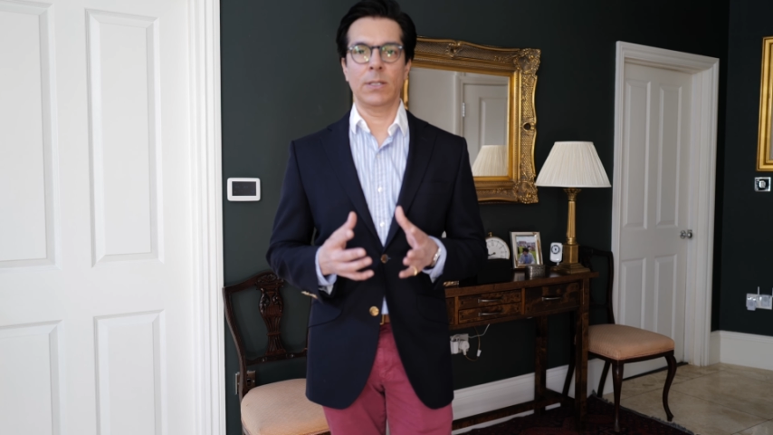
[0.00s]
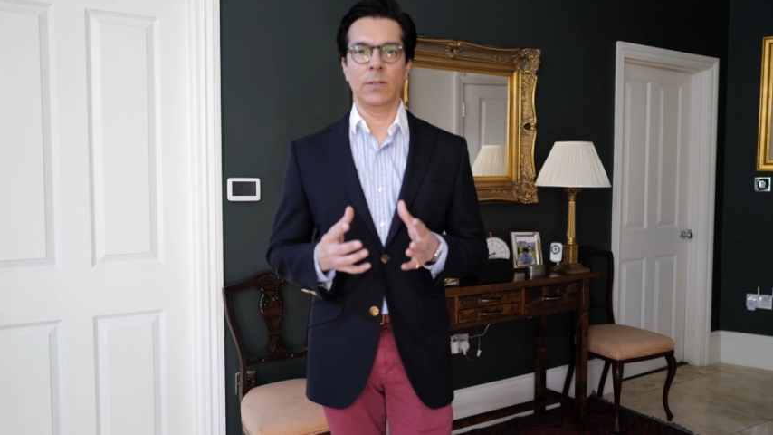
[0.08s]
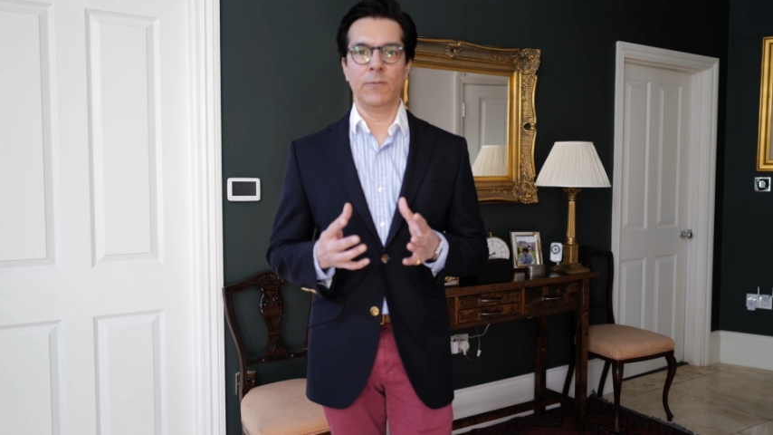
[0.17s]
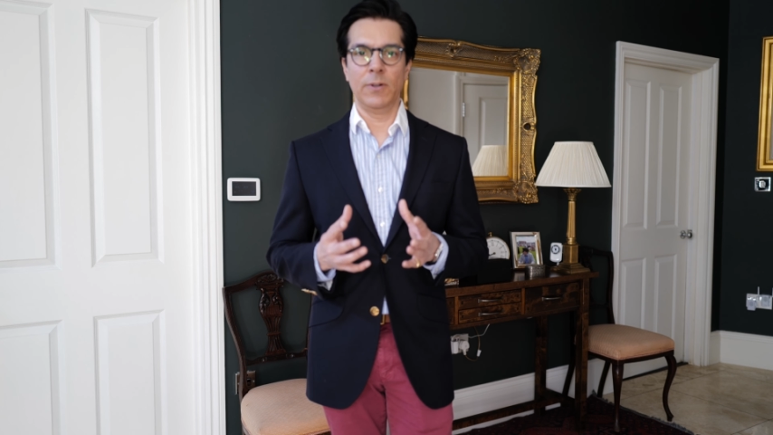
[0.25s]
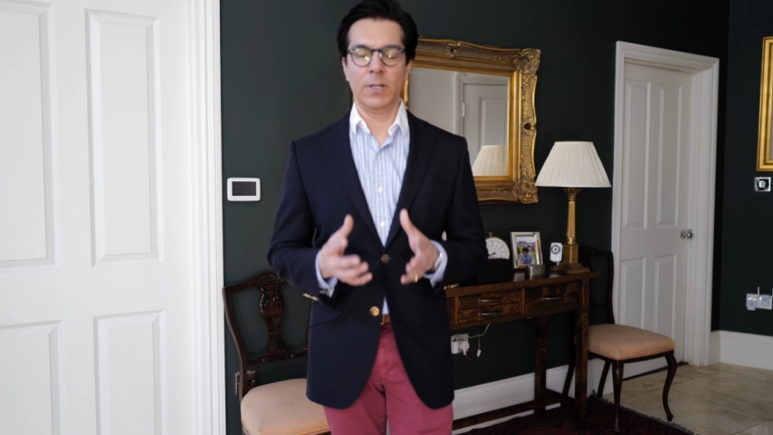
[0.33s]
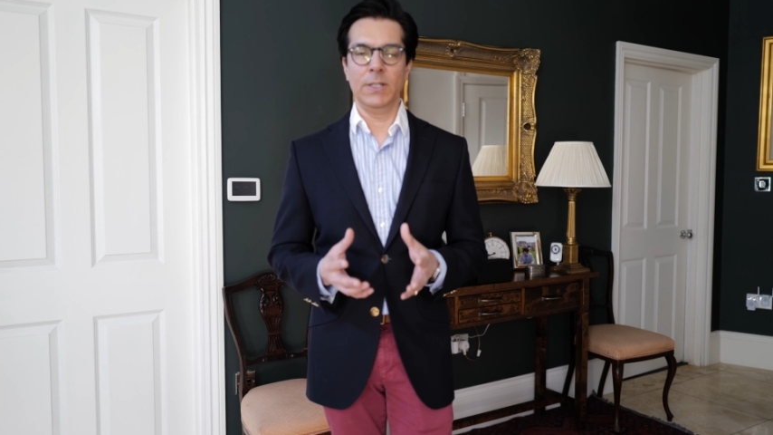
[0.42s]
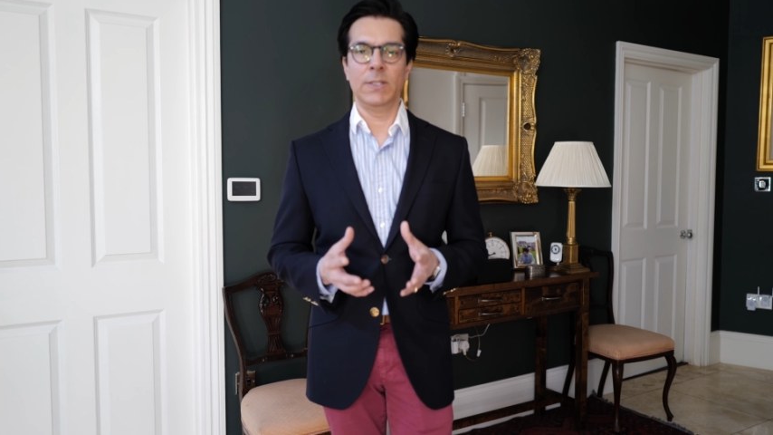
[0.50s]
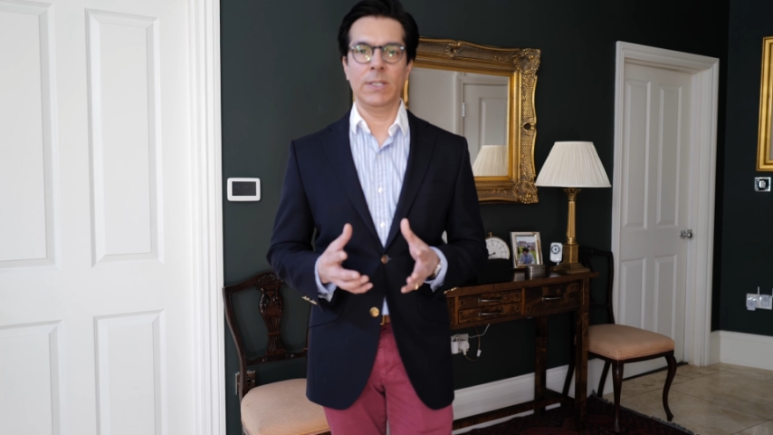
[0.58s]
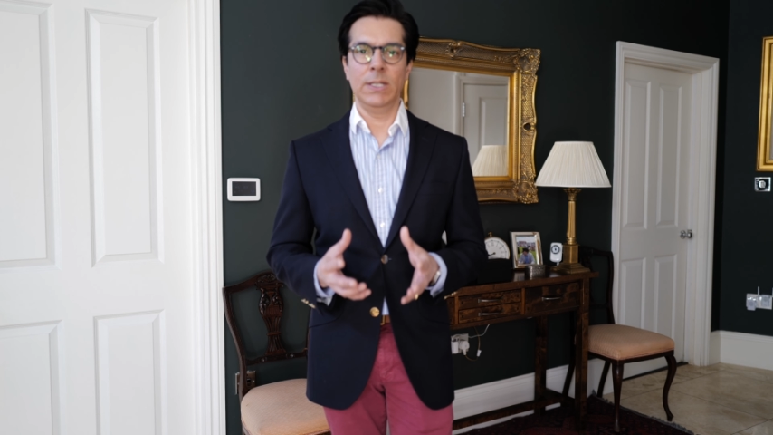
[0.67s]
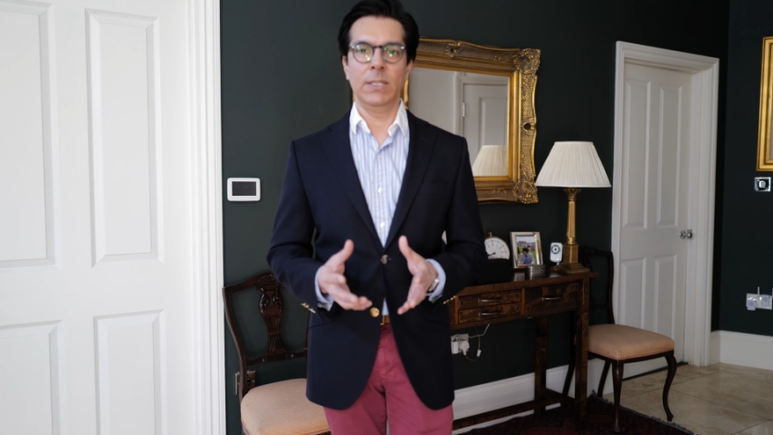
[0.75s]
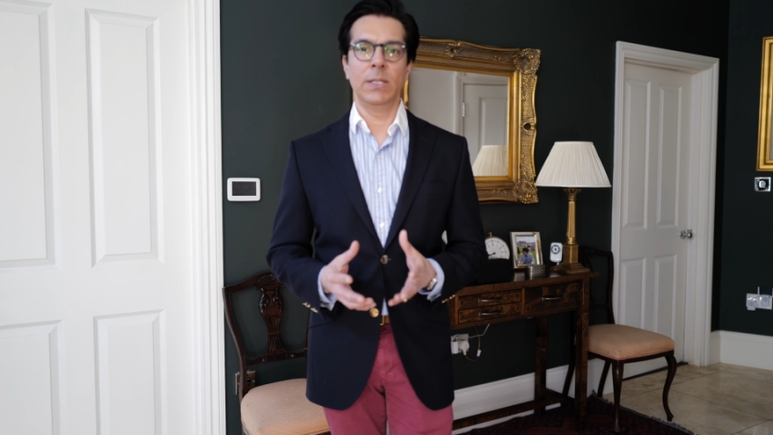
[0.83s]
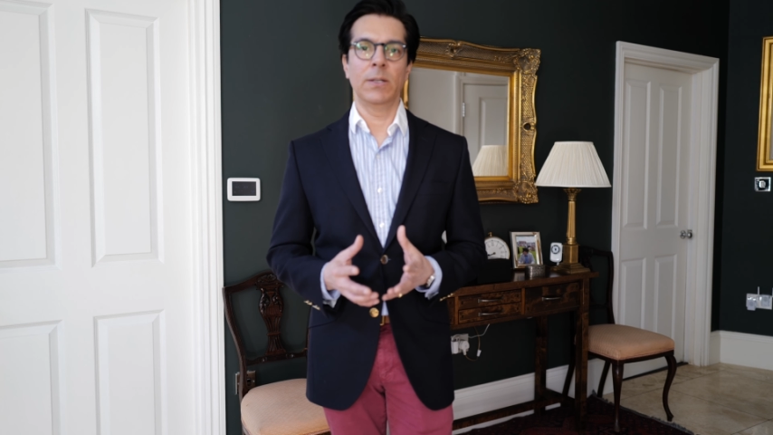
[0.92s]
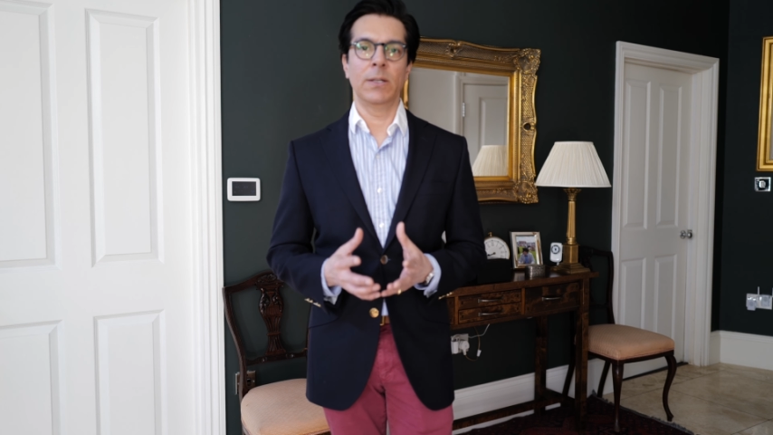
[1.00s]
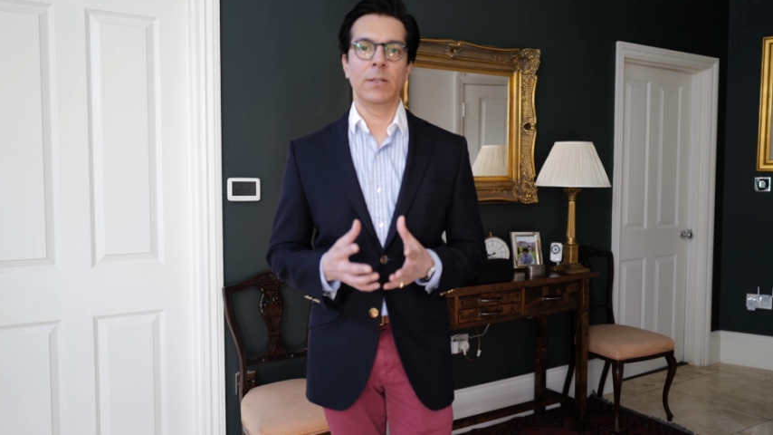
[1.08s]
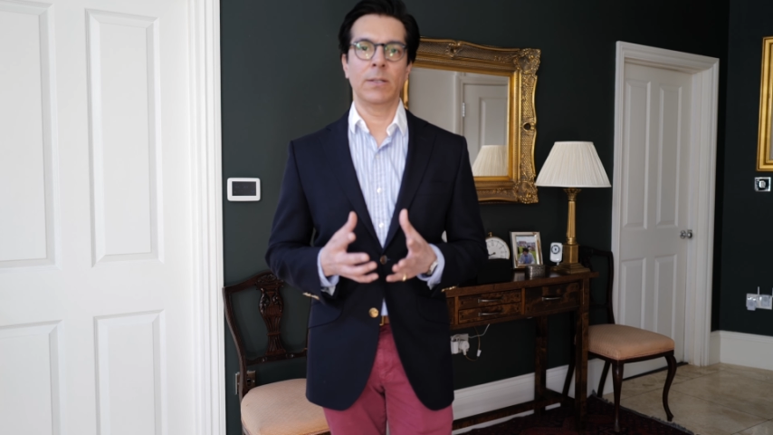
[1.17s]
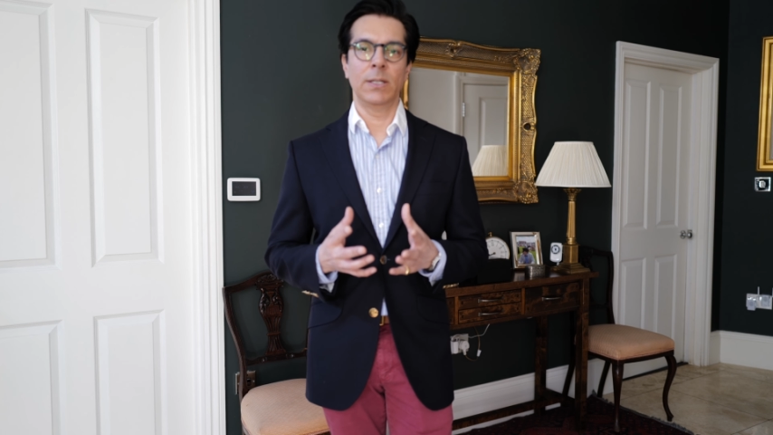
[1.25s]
a very senior,